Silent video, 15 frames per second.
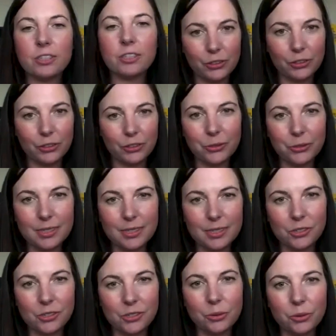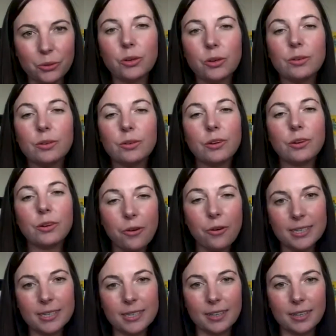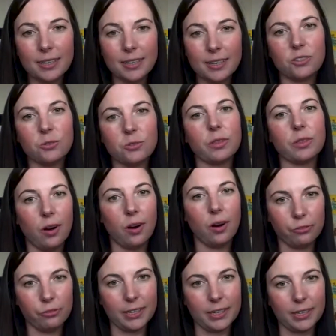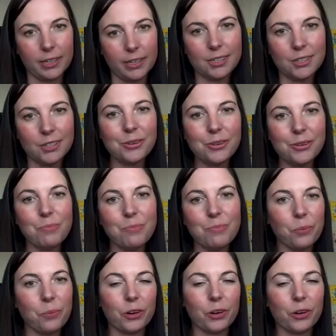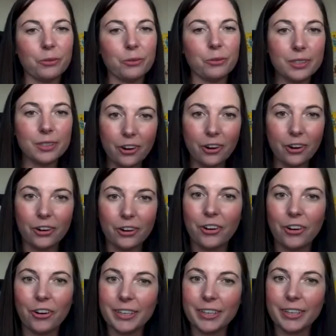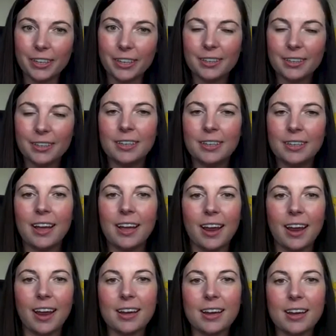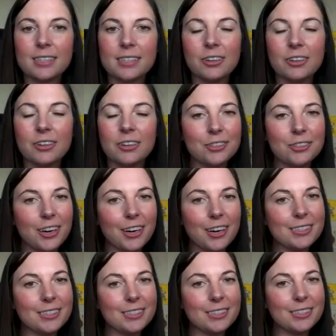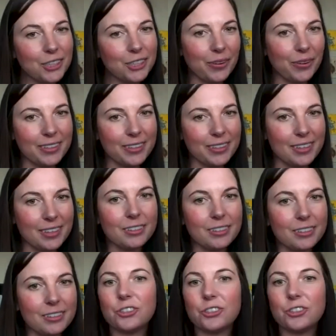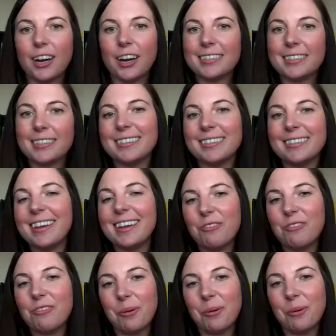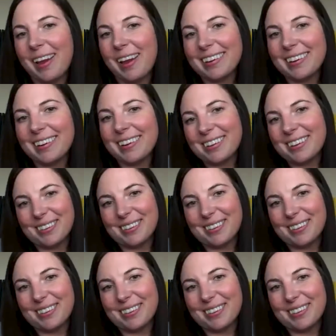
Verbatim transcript: for you is to go into the test with confidence. You have been working really hard all year. And they're not trying to trick you on the test, they're just trying to see if you were paying attention